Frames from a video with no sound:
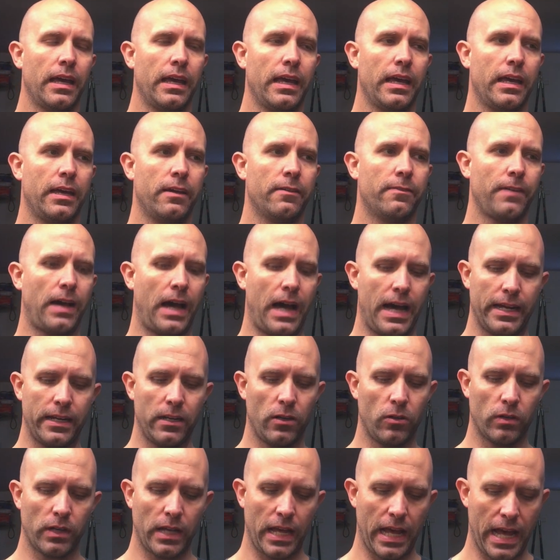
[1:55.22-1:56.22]
if I
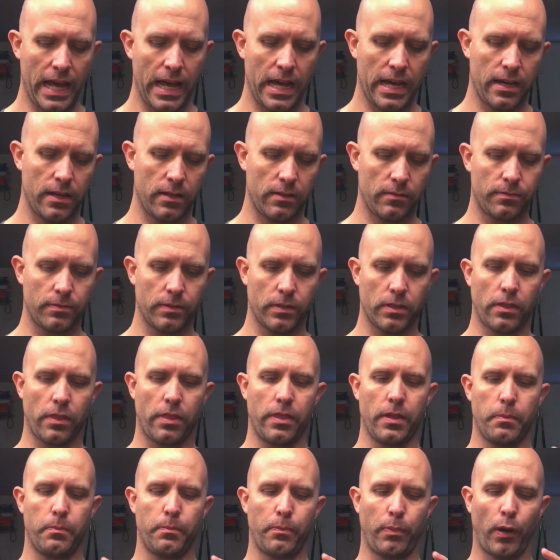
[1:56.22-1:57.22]
don't have
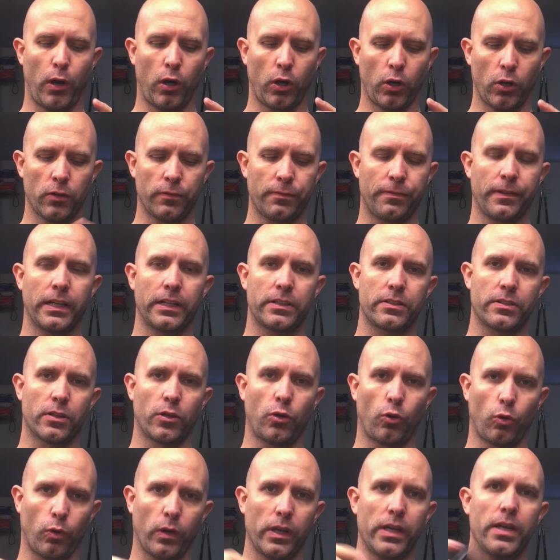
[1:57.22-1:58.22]
the perfect
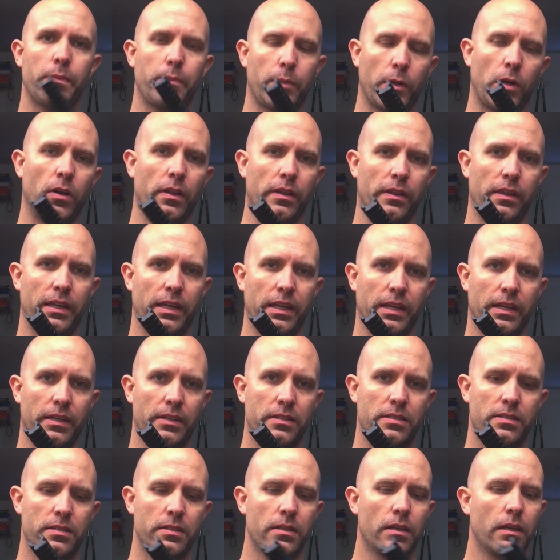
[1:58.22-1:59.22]
grip on
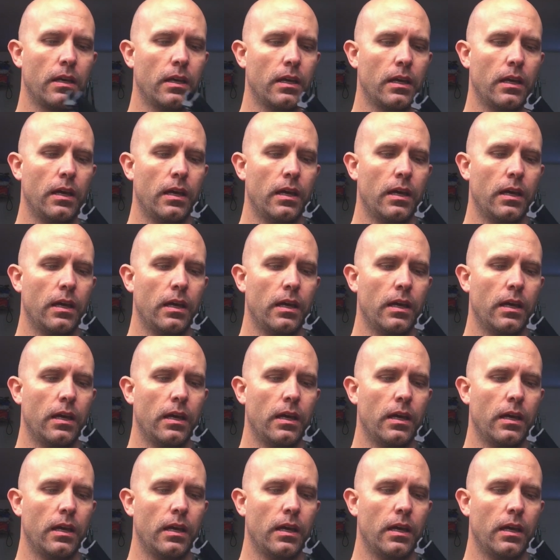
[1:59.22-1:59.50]
this,